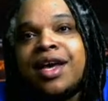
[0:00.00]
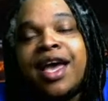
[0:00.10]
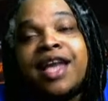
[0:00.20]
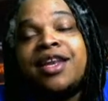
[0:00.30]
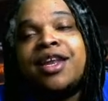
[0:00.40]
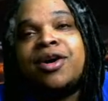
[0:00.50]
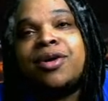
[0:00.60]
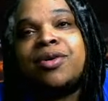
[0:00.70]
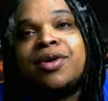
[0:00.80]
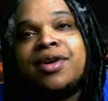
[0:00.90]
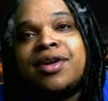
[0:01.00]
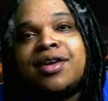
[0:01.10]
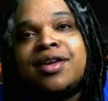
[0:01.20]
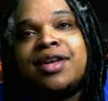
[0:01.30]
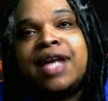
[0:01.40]
And no,
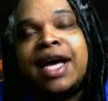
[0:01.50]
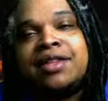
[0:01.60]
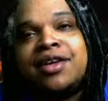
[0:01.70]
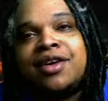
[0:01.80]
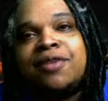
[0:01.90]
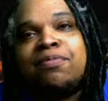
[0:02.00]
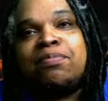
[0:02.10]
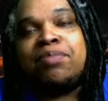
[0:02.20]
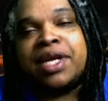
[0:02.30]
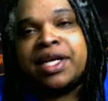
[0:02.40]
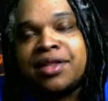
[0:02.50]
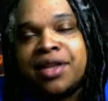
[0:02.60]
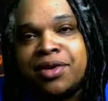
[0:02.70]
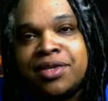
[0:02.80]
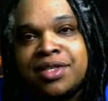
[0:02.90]
not the
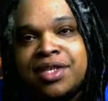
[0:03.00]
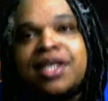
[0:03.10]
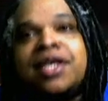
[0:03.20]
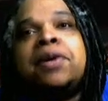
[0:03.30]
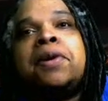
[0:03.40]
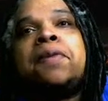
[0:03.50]
bloodthirsty,